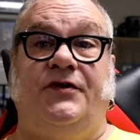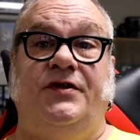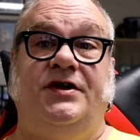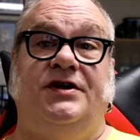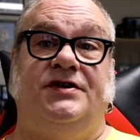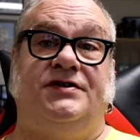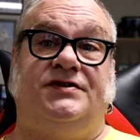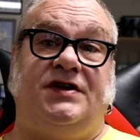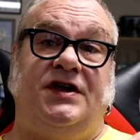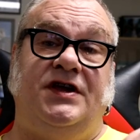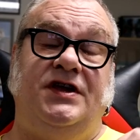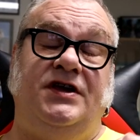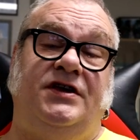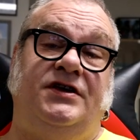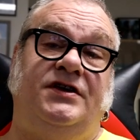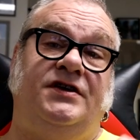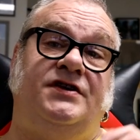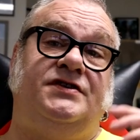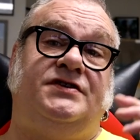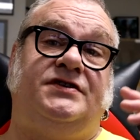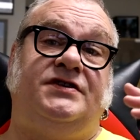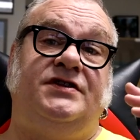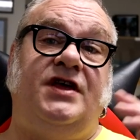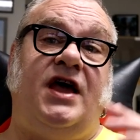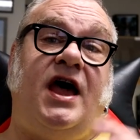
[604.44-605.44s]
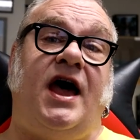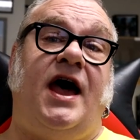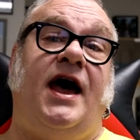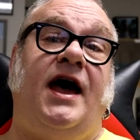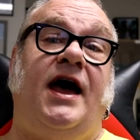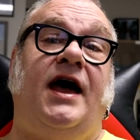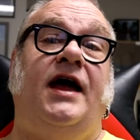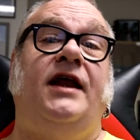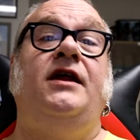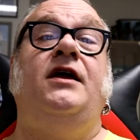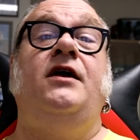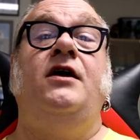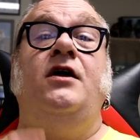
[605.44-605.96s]
for this is
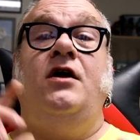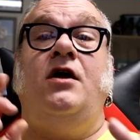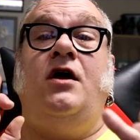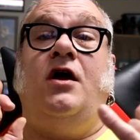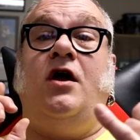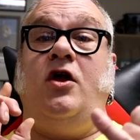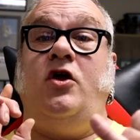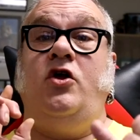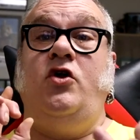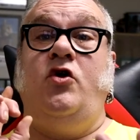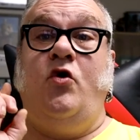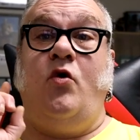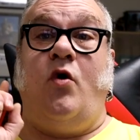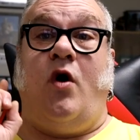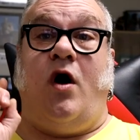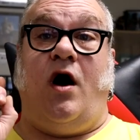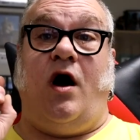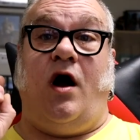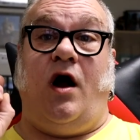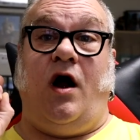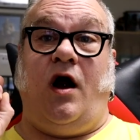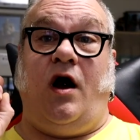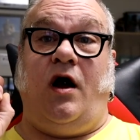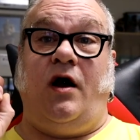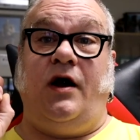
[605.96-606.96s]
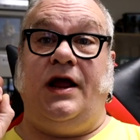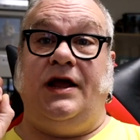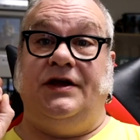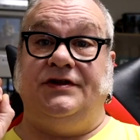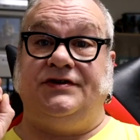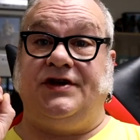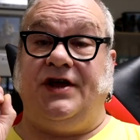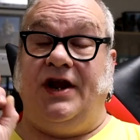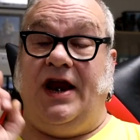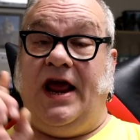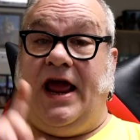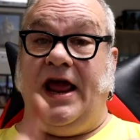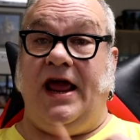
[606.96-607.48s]
that you are
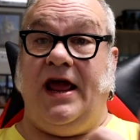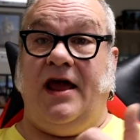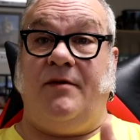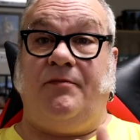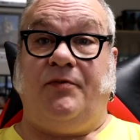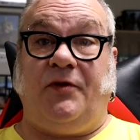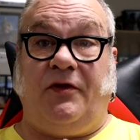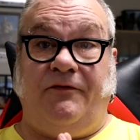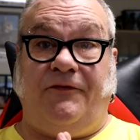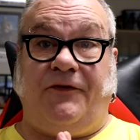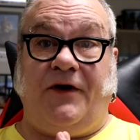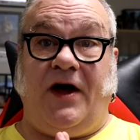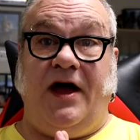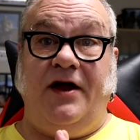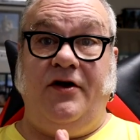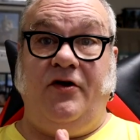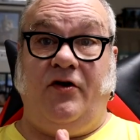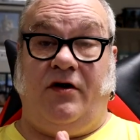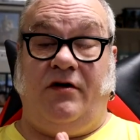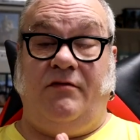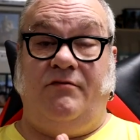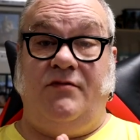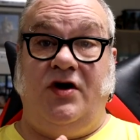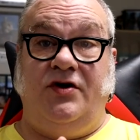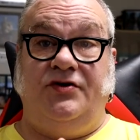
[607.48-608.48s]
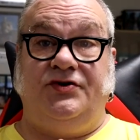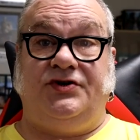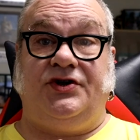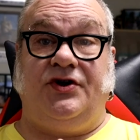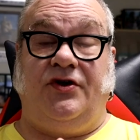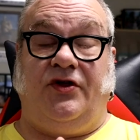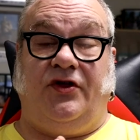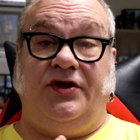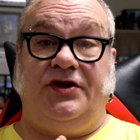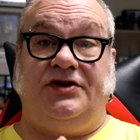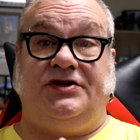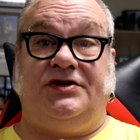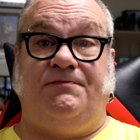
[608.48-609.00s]
it's going to amplify your
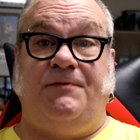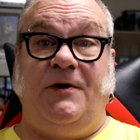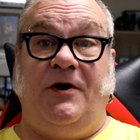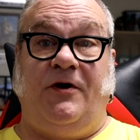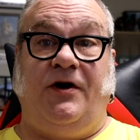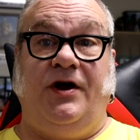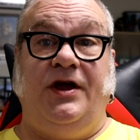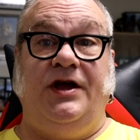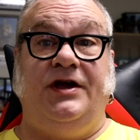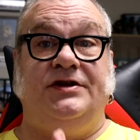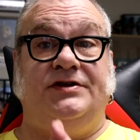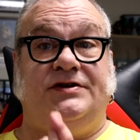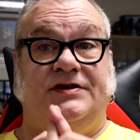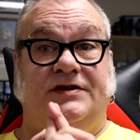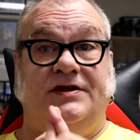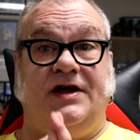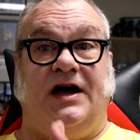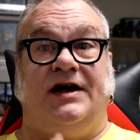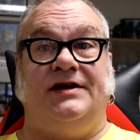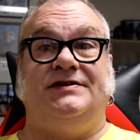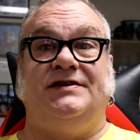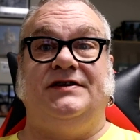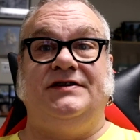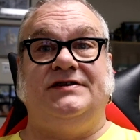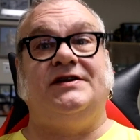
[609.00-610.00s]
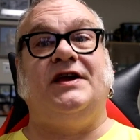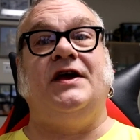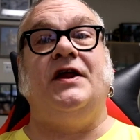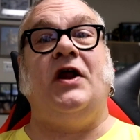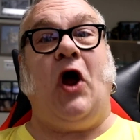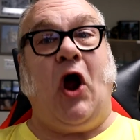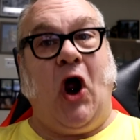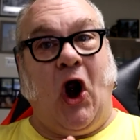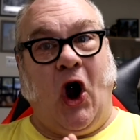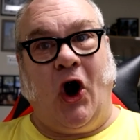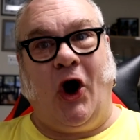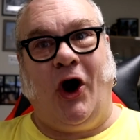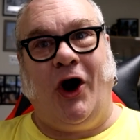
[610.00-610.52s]
emotional experience, thus it's
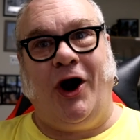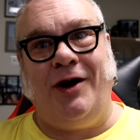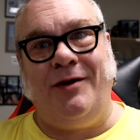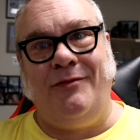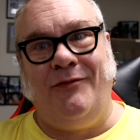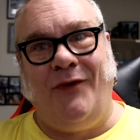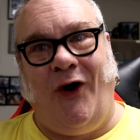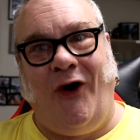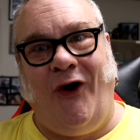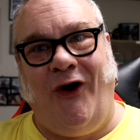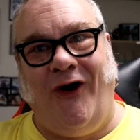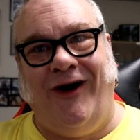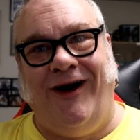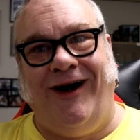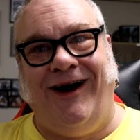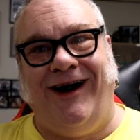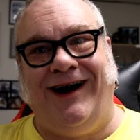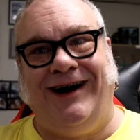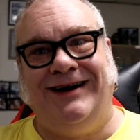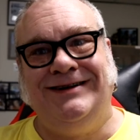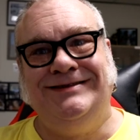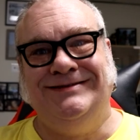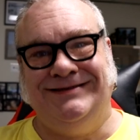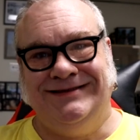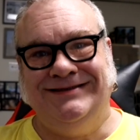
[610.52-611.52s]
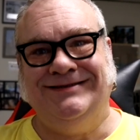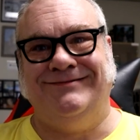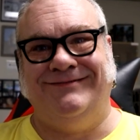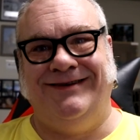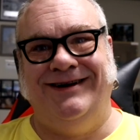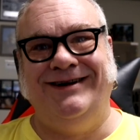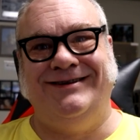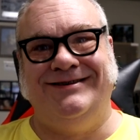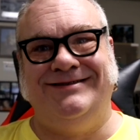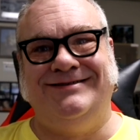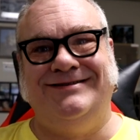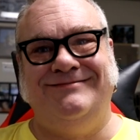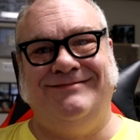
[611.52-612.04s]
going to hurt more
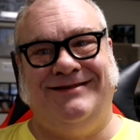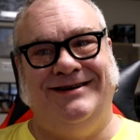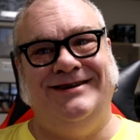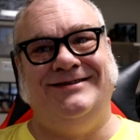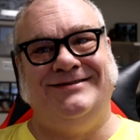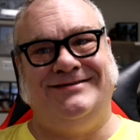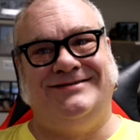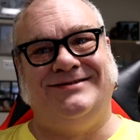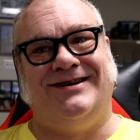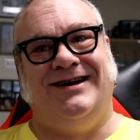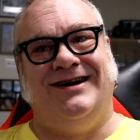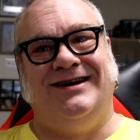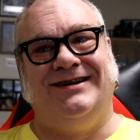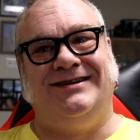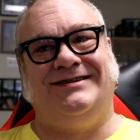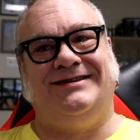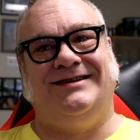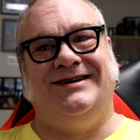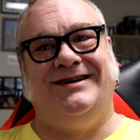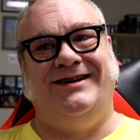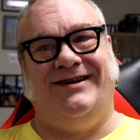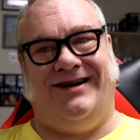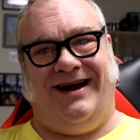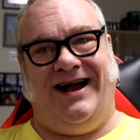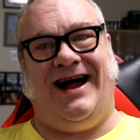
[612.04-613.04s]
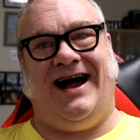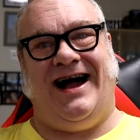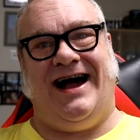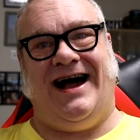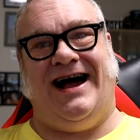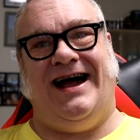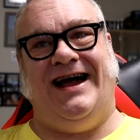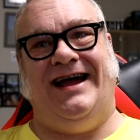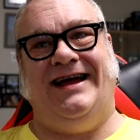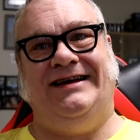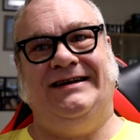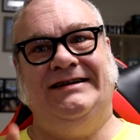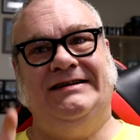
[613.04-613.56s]
when you when you're drunk or you're
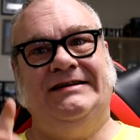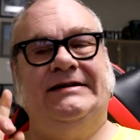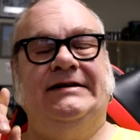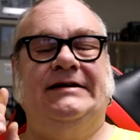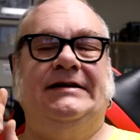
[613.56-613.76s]
high.